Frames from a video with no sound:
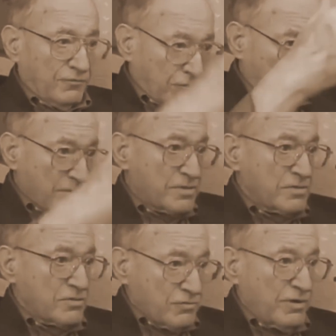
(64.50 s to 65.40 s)
And a
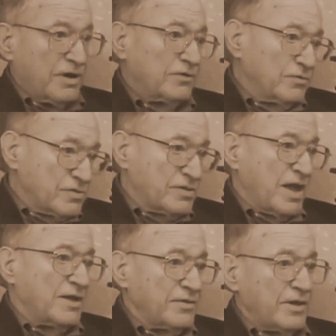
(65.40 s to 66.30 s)
fluorescent screen, you
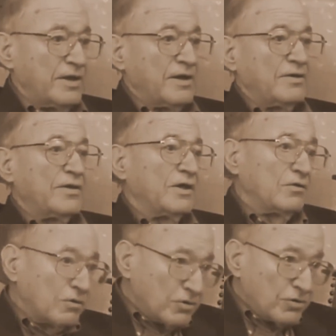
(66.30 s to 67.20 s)
stand there and they
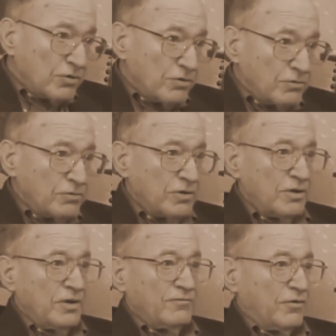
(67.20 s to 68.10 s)
look at you
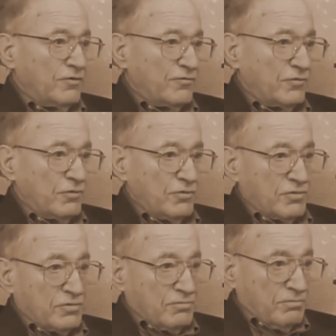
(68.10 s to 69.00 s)
for a
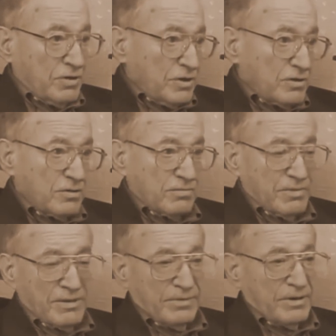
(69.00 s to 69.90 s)
few minutes
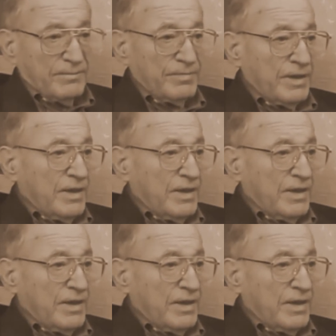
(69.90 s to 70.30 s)
maybe,